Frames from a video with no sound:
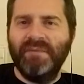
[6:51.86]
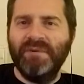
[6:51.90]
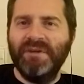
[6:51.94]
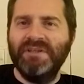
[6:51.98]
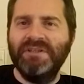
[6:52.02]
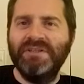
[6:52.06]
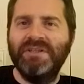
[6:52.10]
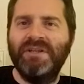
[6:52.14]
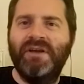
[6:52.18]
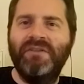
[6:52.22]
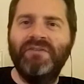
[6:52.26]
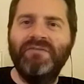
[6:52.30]
mean,
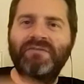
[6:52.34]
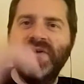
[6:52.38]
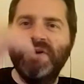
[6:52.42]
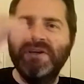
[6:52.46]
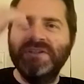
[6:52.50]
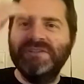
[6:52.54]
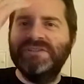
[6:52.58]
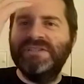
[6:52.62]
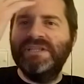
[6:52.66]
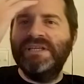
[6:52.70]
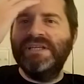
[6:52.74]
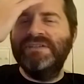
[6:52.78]
you know, in the
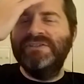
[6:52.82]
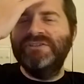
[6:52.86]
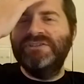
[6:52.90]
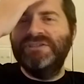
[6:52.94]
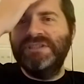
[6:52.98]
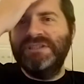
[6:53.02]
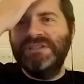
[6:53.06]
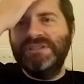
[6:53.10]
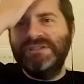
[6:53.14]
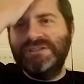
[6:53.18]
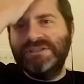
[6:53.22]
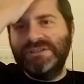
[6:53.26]
first scene,
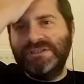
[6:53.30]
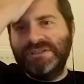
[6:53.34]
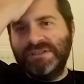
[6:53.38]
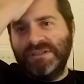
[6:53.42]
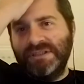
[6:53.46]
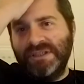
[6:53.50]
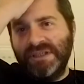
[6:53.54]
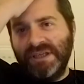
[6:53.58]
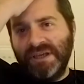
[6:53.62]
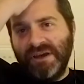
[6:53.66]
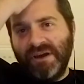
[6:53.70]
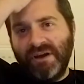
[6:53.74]

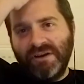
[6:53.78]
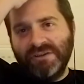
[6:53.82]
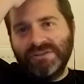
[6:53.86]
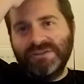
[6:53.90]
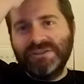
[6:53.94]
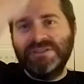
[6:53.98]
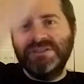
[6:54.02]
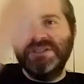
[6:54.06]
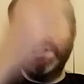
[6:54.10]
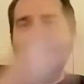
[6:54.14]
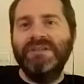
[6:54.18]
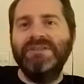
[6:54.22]
he
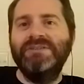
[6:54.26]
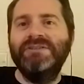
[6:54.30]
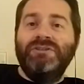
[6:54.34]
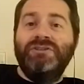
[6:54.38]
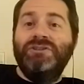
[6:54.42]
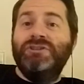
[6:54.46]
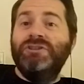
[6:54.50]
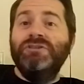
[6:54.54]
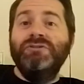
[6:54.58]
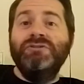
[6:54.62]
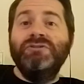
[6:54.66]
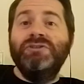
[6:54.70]
asks her to
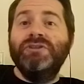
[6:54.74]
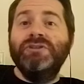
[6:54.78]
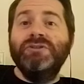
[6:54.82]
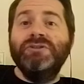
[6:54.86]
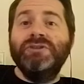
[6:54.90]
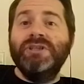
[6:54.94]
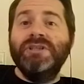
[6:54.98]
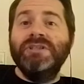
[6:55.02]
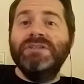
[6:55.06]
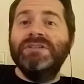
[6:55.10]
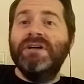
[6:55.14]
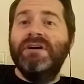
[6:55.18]
choose who's
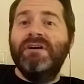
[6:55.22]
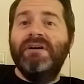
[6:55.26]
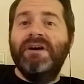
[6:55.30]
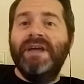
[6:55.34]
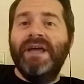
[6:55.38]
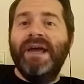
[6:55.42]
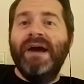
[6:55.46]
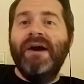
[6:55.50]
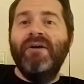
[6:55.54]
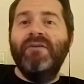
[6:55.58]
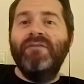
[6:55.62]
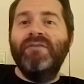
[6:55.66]
going to
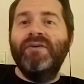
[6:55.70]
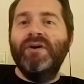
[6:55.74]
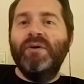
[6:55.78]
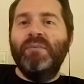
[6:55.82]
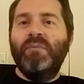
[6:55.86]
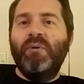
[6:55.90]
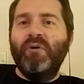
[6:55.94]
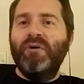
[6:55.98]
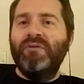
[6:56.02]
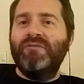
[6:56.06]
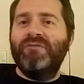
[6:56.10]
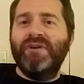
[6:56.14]
die out of her
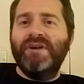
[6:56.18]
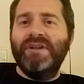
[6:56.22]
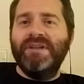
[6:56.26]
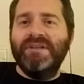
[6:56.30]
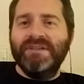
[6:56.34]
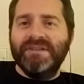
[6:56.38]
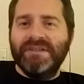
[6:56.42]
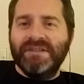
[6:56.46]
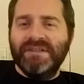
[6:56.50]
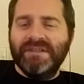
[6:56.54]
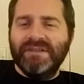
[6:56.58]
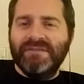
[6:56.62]

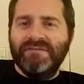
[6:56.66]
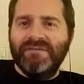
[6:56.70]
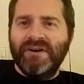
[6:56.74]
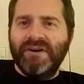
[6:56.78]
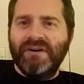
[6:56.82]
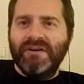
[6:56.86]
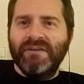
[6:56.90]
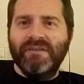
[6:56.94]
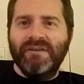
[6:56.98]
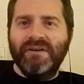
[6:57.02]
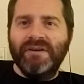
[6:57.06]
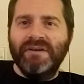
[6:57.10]
boyfriend and her
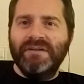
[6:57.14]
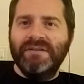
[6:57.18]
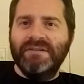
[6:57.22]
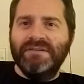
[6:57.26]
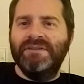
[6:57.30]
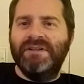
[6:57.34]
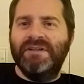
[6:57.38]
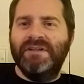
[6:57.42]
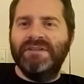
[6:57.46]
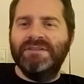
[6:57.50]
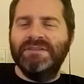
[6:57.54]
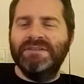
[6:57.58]
father.
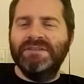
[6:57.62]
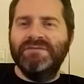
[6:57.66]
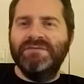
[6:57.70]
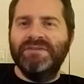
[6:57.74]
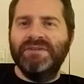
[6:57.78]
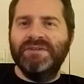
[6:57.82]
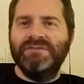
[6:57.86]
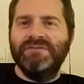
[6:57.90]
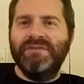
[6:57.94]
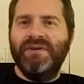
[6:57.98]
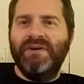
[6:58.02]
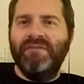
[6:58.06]
You know, that's in the
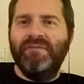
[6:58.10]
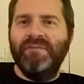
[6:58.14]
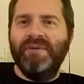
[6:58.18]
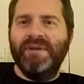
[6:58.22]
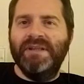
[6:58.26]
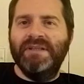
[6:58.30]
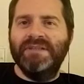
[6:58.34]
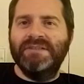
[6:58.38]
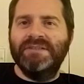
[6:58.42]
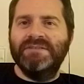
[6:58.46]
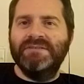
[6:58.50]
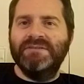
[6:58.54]
first 5
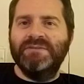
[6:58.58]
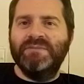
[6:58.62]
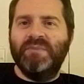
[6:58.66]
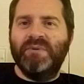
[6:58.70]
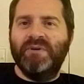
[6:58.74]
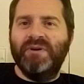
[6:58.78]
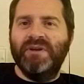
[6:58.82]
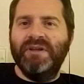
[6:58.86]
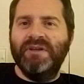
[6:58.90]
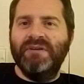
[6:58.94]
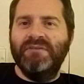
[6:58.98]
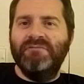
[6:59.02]
minutes, so it's
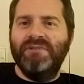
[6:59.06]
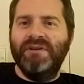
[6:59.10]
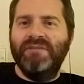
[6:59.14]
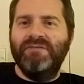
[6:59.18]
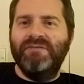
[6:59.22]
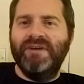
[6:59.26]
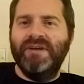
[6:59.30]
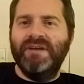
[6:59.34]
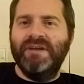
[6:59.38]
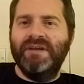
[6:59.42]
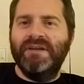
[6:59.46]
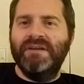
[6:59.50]
pretty
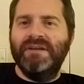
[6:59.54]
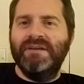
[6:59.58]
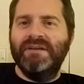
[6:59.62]
horrific.